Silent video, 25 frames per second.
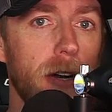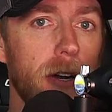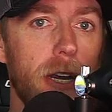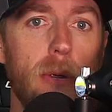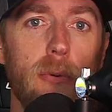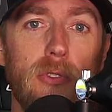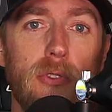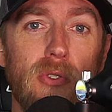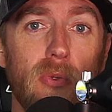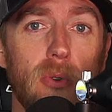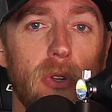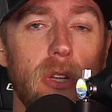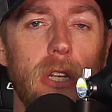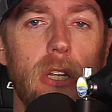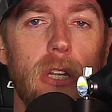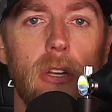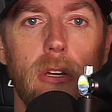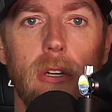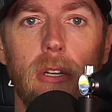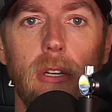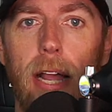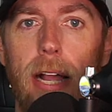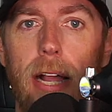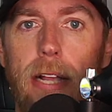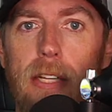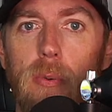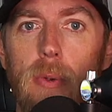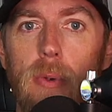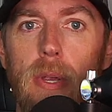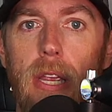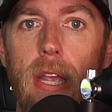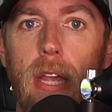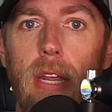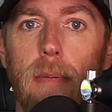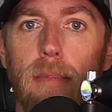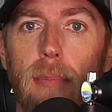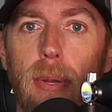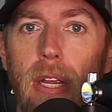He was really good last
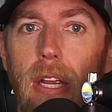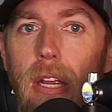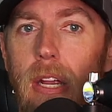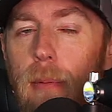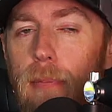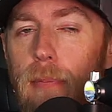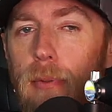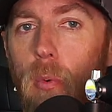weekend, picking up